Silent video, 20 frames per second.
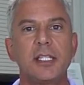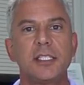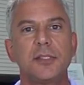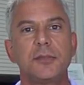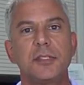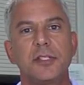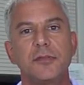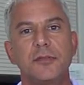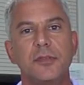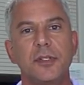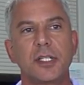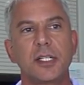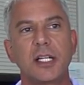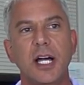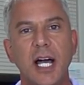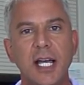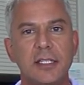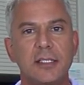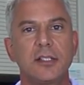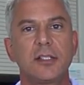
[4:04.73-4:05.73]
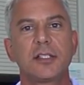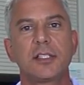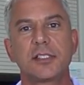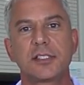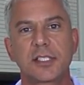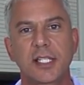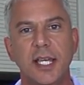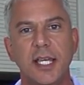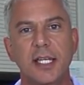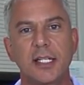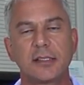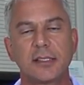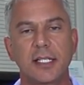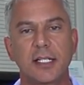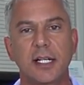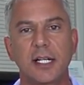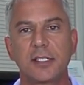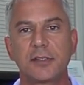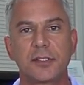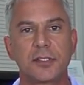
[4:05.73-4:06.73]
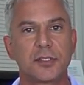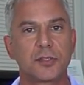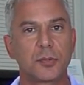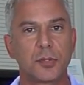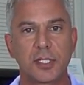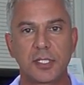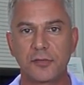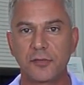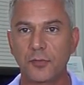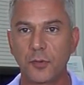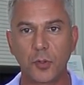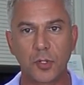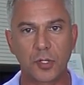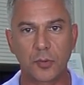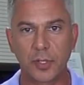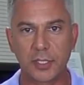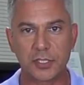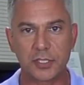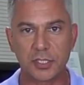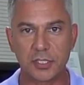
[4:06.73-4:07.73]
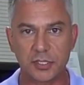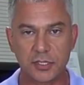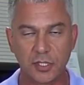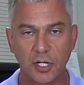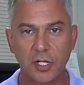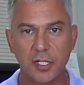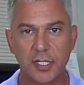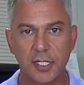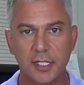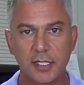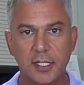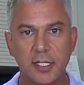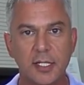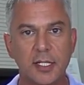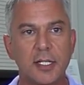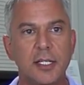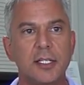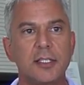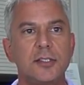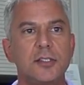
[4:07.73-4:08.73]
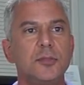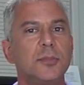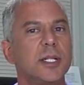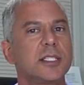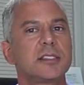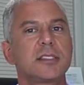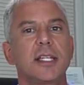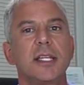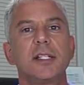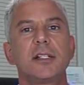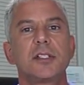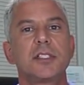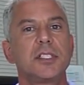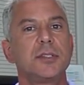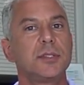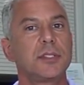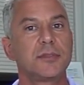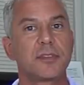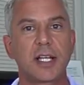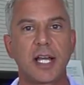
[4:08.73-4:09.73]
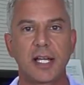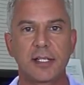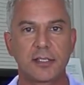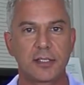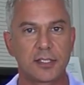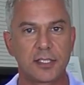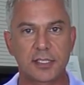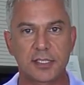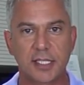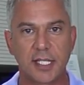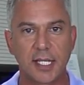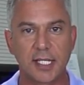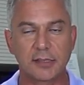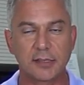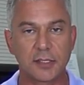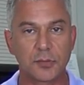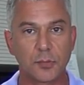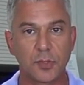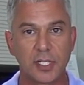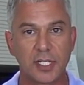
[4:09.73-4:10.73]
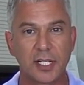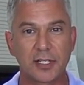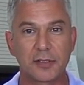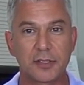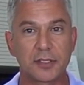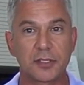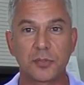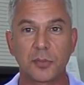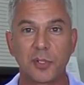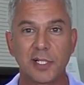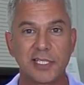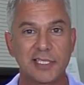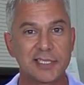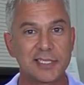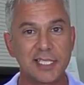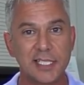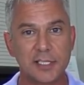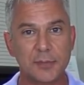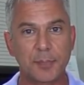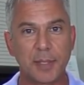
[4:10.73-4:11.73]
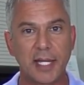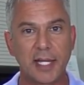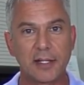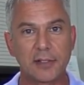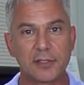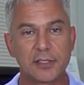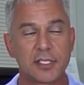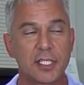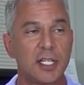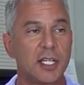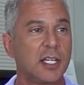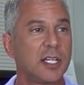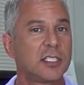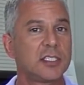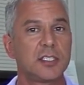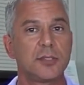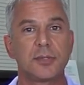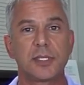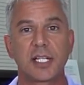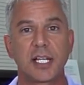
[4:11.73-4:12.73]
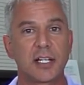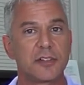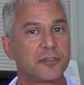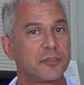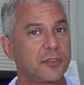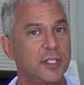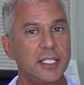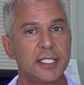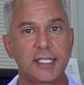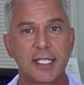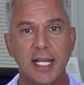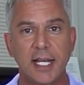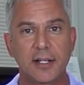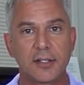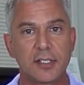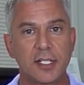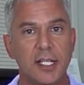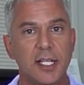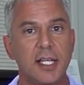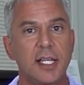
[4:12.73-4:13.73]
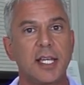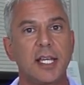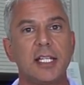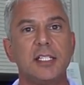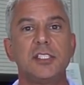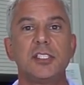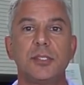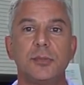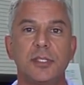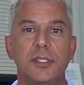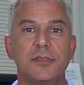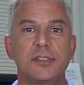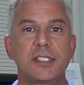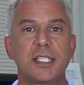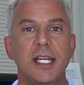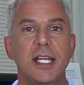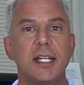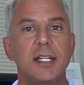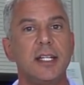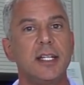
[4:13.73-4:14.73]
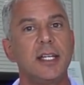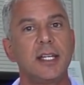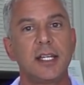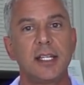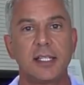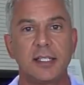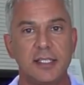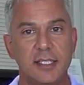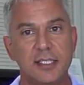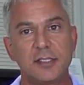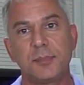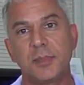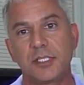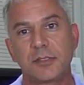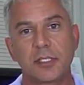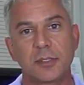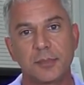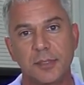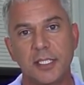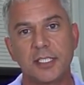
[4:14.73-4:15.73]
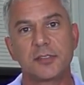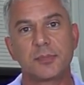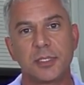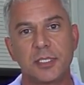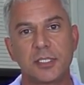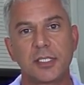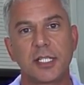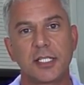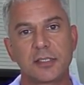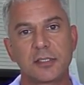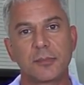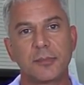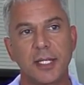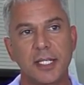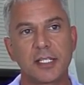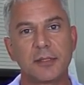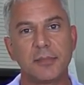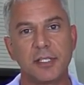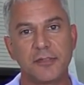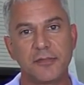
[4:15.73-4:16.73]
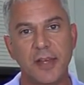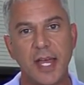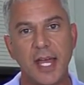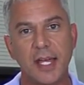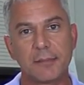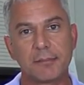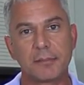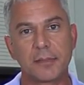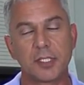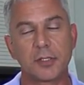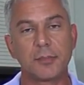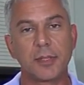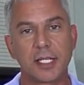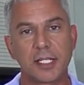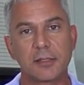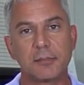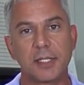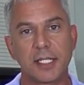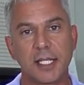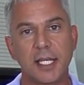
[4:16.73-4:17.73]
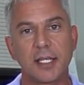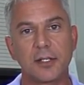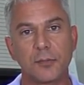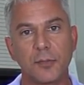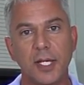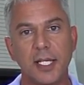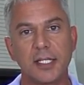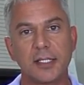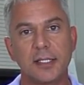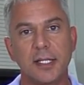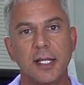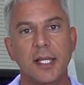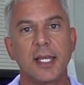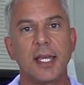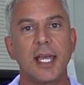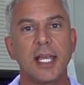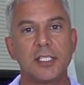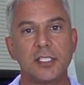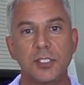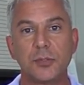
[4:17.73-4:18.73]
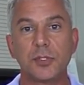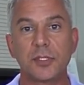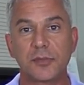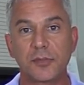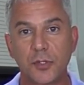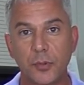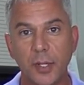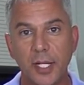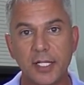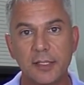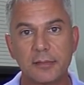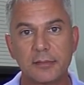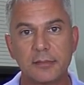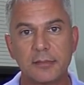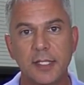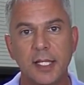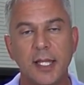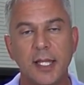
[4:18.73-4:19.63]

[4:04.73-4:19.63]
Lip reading: She would have gotten on the scale at 124 when she started. 2 months later, she would have gotten on the scale at 126 pounds. She would have got freaked out, and she would have said, these meal replacement shakes are making me fat. They're making me gain weight. And she would have quit.